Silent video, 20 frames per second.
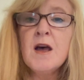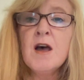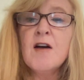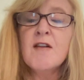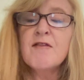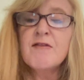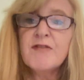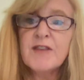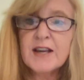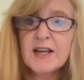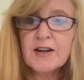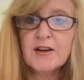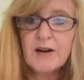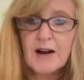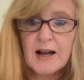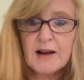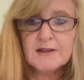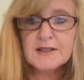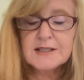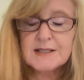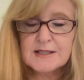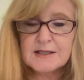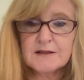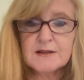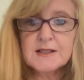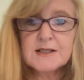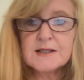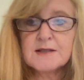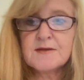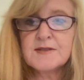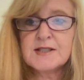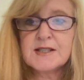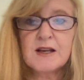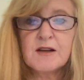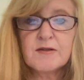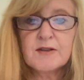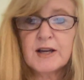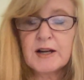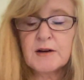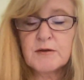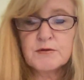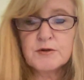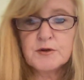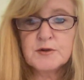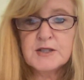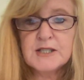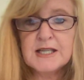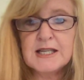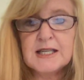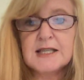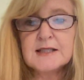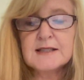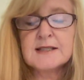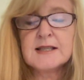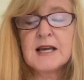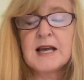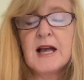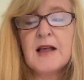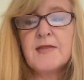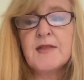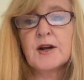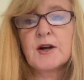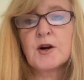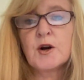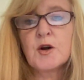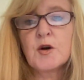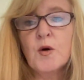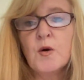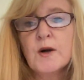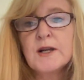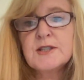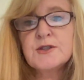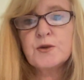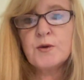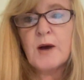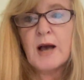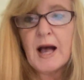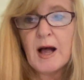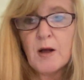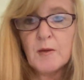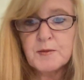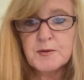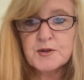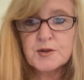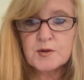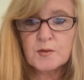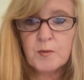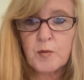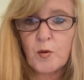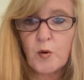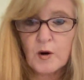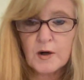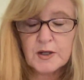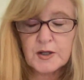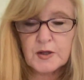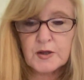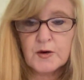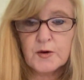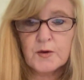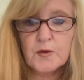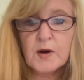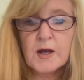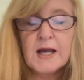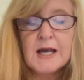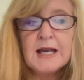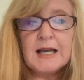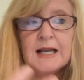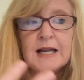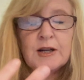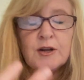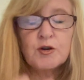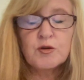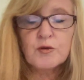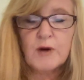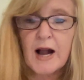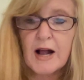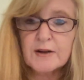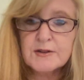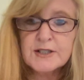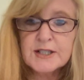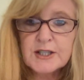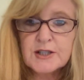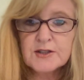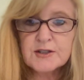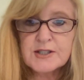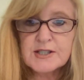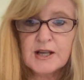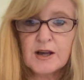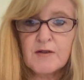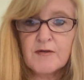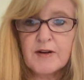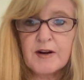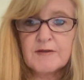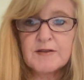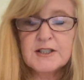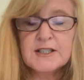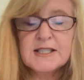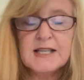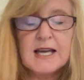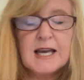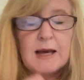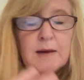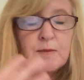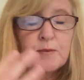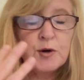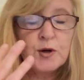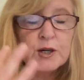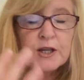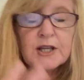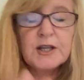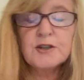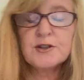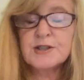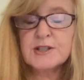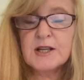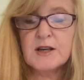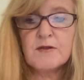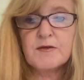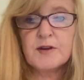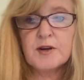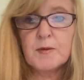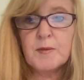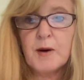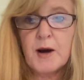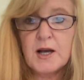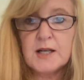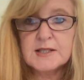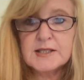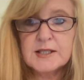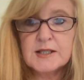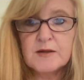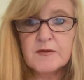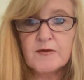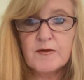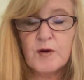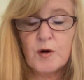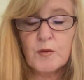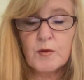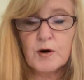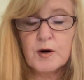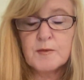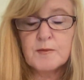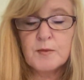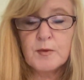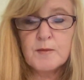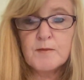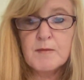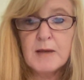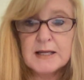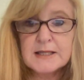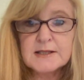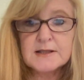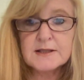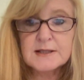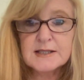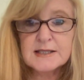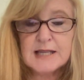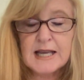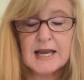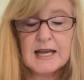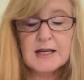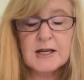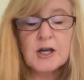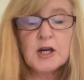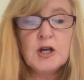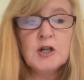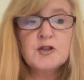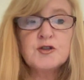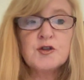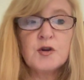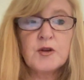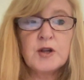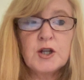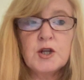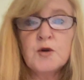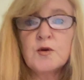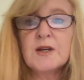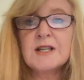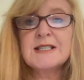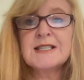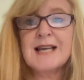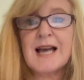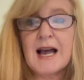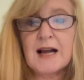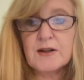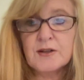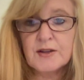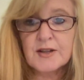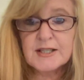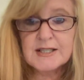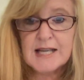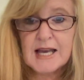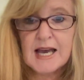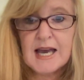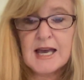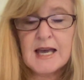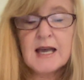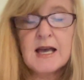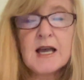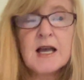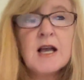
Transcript: Figure out a series of self-care routines that are going to help support you in grounding yourself every day, putting yourself in a positive forward mental state so that you can tackle the day.